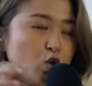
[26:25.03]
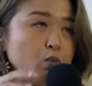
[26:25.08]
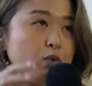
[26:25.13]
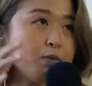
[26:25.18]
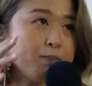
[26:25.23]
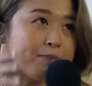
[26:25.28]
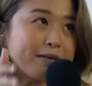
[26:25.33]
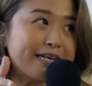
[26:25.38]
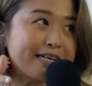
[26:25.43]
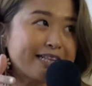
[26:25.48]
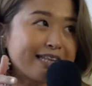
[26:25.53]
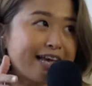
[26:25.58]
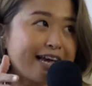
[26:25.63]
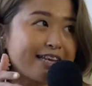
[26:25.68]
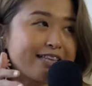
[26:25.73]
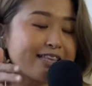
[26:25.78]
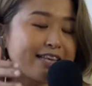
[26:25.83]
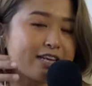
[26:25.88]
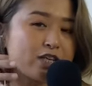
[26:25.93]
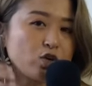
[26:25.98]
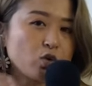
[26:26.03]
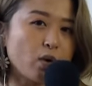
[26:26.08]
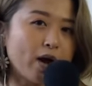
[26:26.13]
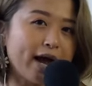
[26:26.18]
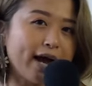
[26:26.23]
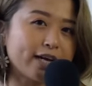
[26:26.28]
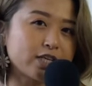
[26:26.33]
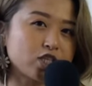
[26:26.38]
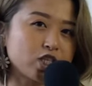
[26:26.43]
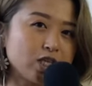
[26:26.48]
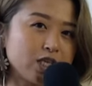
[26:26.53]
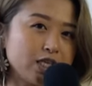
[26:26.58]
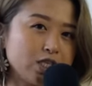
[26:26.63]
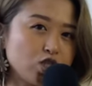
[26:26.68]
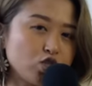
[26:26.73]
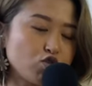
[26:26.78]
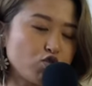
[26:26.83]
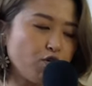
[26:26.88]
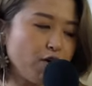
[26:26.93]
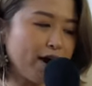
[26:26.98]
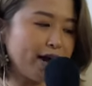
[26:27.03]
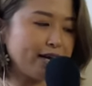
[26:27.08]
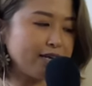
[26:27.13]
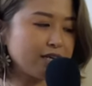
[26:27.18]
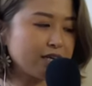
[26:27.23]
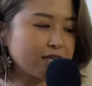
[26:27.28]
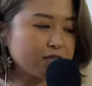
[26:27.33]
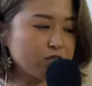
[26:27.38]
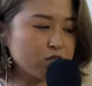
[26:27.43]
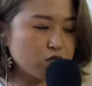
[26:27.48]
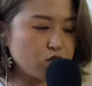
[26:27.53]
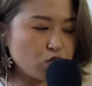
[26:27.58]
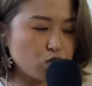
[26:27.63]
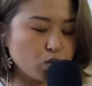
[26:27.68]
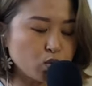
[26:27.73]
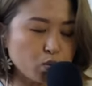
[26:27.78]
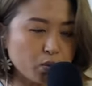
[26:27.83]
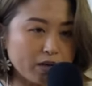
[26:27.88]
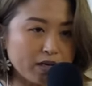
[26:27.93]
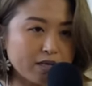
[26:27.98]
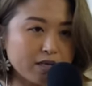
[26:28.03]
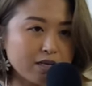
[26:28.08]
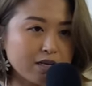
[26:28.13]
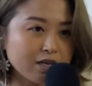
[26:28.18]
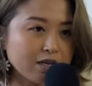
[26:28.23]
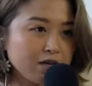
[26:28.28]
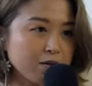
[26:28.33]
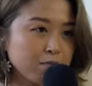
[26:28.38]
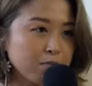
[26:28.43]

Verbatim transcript: you will be glad that you actually tried to do it.